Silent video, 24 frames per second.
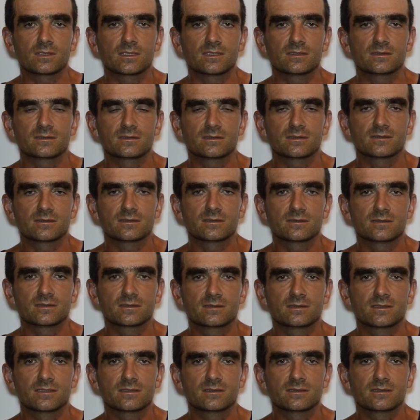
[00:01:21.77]
and
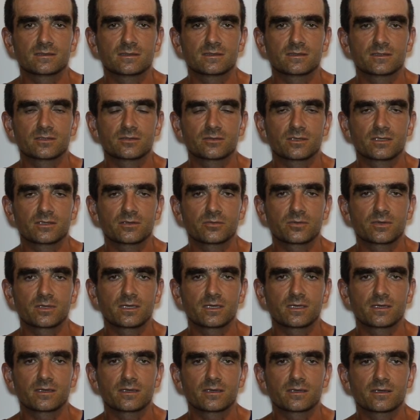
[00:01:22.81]
then you can
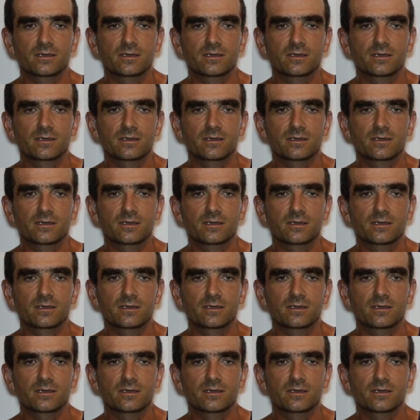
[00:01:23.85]
really